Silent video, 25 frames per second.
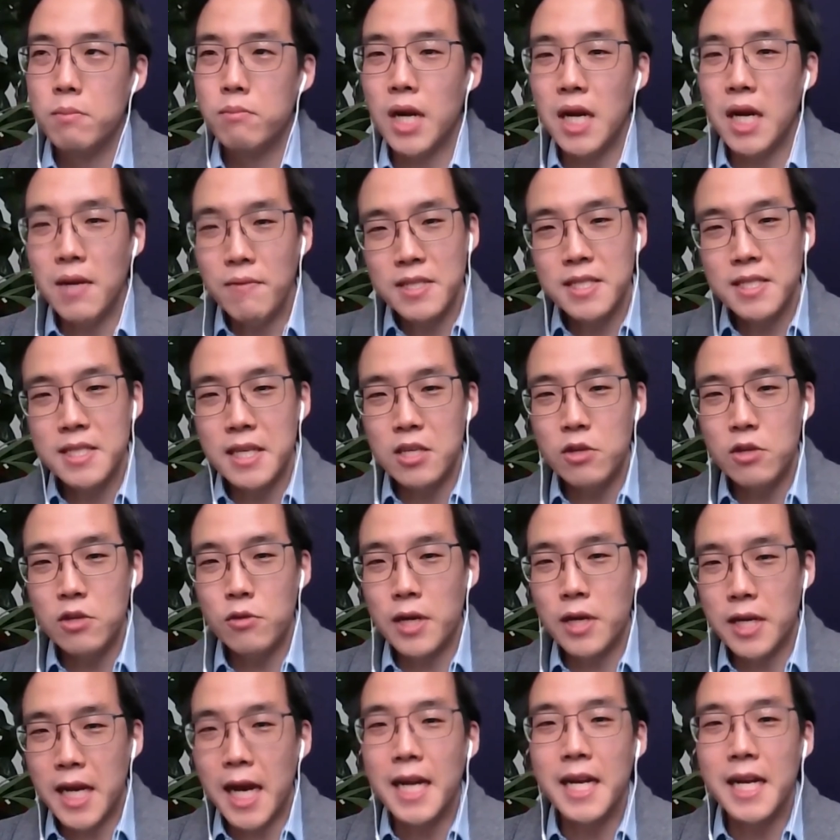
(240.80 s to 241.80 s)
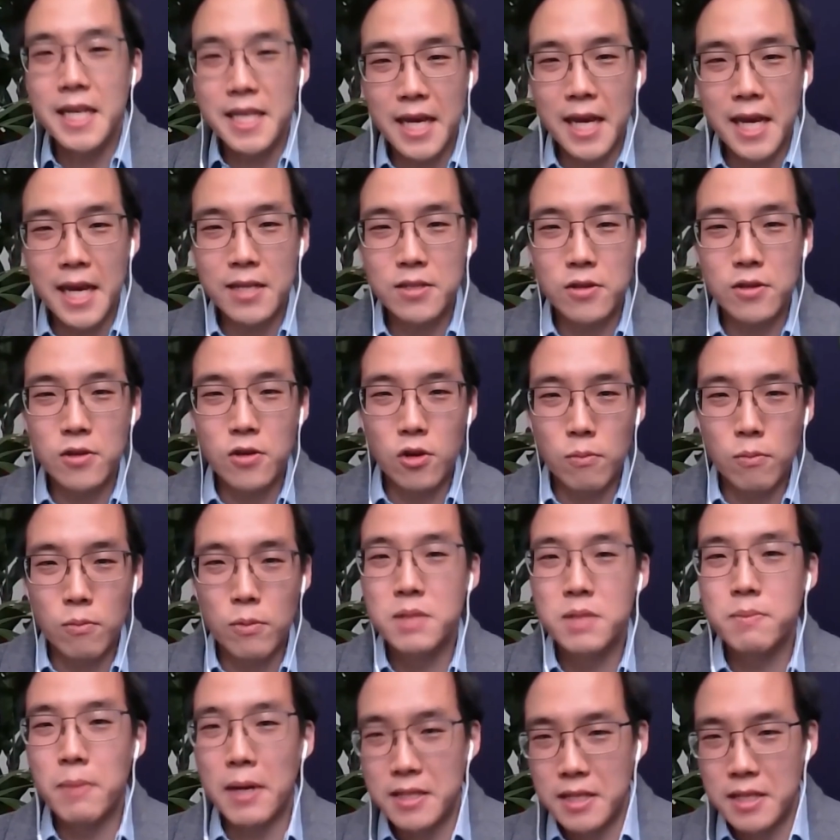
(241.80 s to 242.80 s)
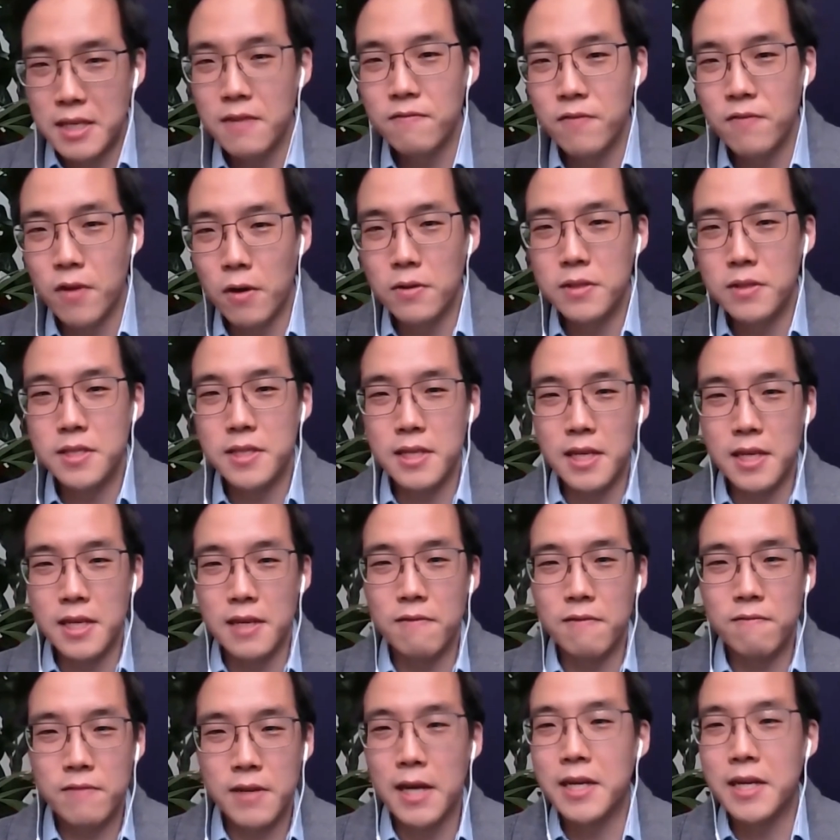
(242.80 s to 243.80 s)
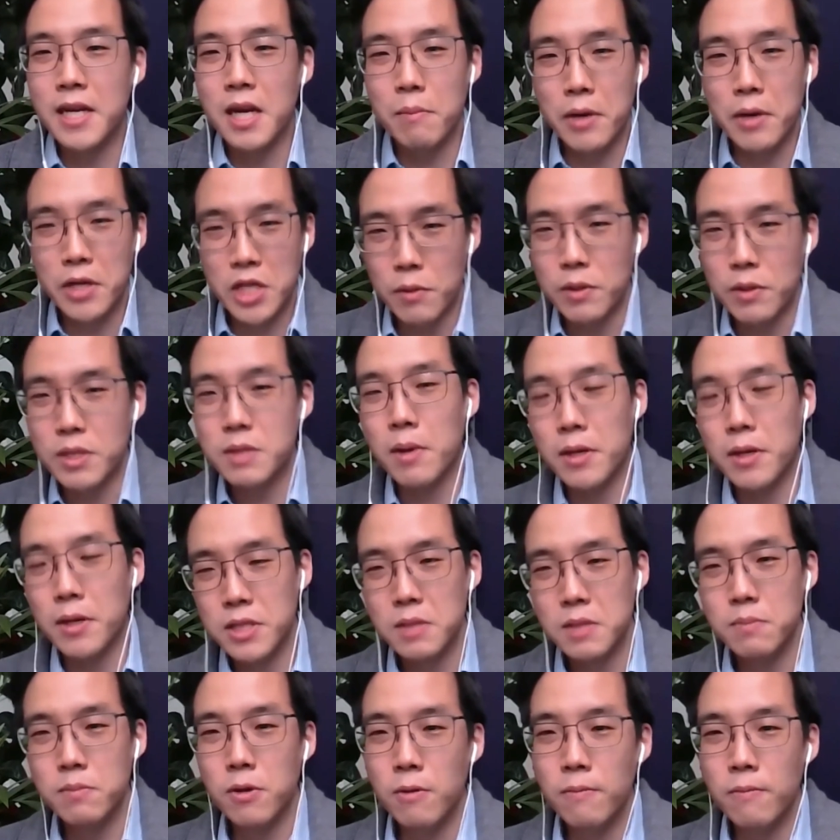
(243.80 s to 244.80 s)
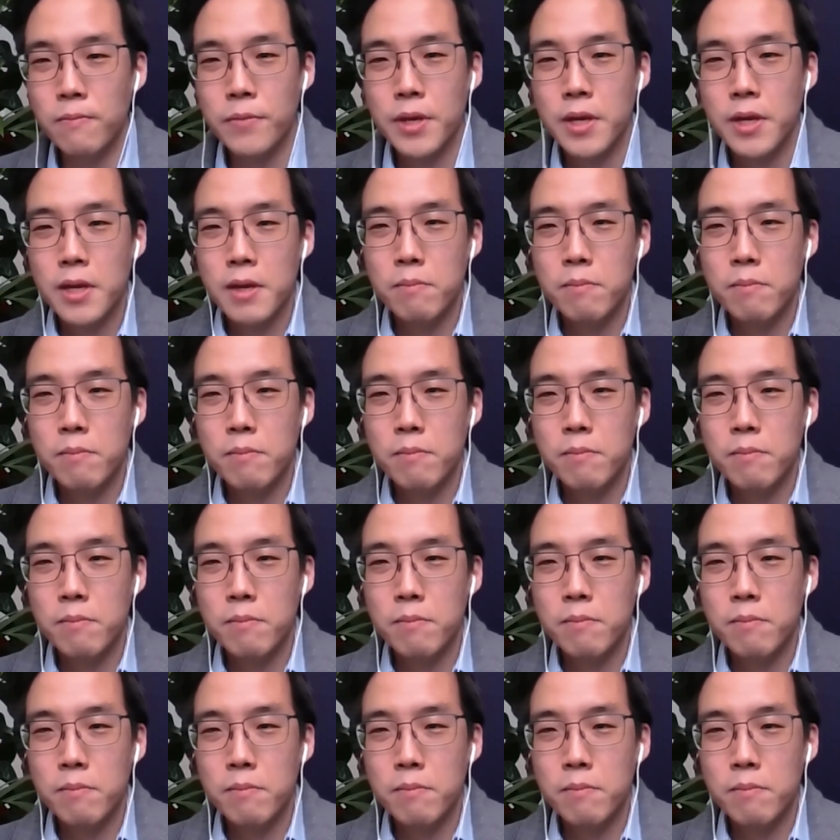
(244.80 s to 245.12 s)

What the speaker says: privacy, you can kind of get almost by default if tech companies are responsible,